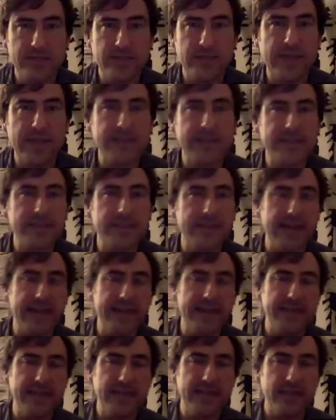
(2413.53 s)
that
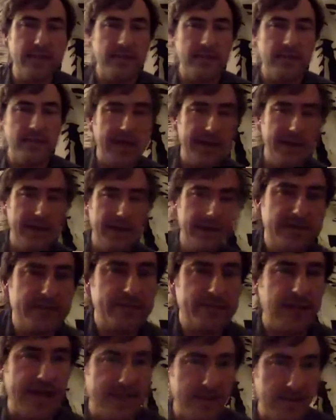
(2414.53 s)
is a
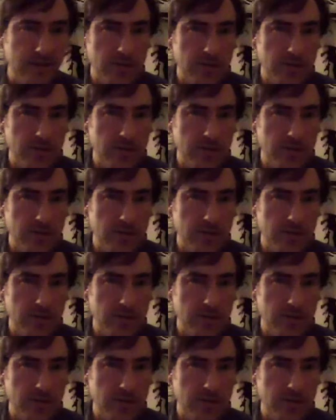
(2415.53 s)
slight new